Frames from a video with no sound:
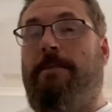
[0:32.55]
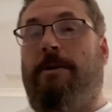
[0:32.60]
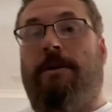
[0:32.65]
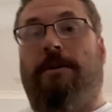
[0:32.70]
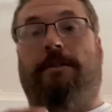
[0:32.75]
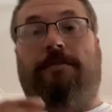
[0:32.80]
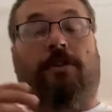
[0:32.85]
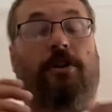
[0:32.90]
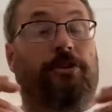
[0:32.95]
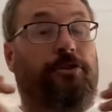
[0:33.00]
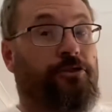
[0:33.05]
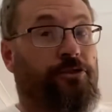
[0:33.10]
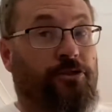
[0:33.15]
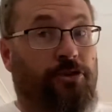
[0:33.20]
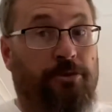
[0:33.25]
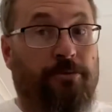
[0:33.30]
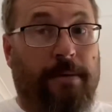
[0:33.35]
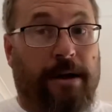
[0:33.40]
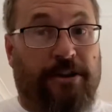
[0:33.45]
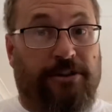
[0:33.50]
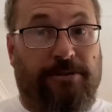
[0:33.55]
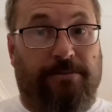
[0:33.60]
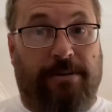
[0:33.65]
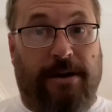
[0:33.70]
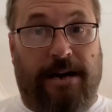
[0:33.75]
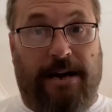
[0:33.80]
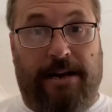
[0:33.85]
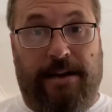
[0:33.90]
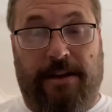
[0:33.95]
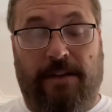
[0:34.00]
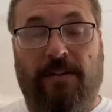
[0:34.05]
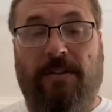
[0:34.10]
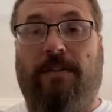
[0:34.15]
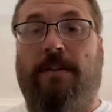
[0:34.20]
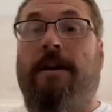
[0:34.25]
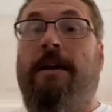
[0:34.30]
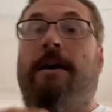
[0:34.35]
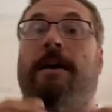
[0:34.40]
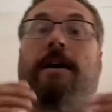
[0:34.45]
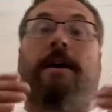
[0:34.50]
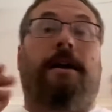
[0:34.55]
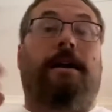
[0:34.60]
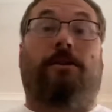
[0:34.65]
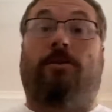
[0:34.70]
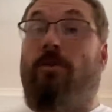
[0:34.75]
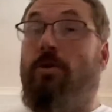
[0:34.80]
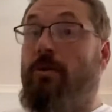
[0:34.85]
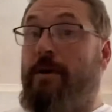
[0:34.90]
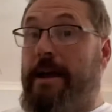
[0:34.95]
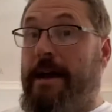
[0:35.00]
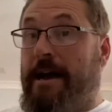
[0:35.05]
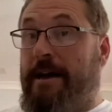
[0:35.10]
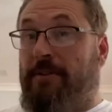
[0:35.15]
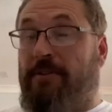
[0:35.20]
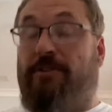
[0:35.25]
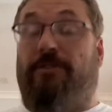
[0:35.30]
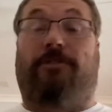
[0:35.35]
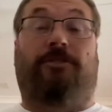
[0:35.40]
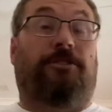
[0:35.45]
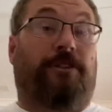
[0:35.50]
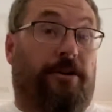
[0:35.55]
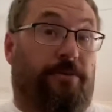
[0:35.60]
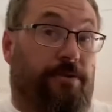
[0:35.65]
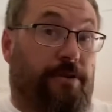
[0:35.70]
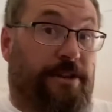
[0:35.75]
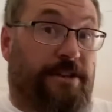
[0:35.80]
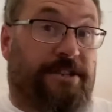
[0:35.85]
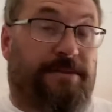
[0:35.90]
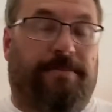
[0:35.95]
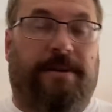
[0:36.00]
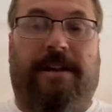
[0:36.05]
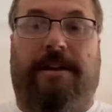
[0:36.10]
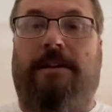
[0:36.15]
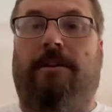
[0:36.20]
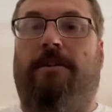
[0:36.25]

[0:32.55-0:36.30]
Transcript: You've got two major parties, in all cases, generally speaking.